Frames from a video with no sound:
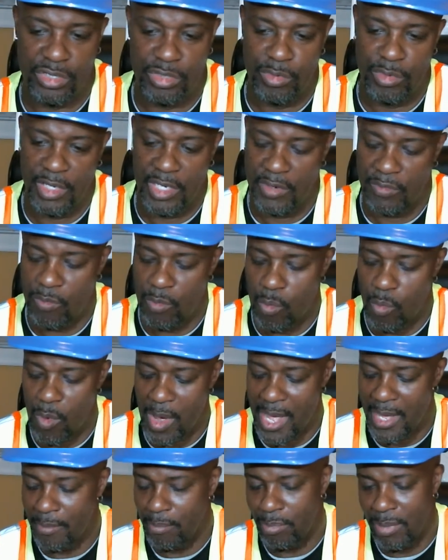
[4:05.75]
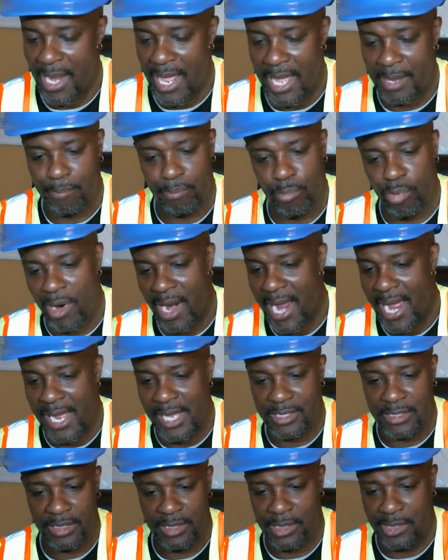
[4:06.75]
You can get it from white, black,
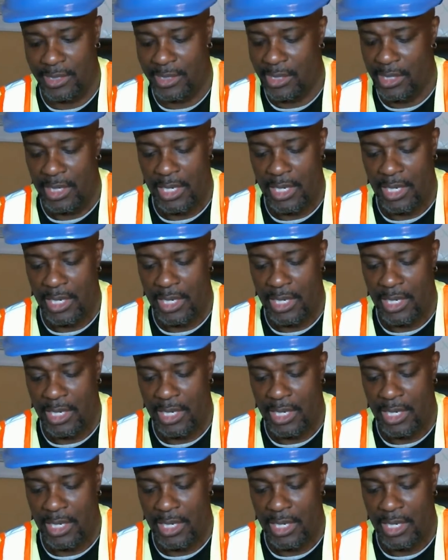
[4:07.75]
brass,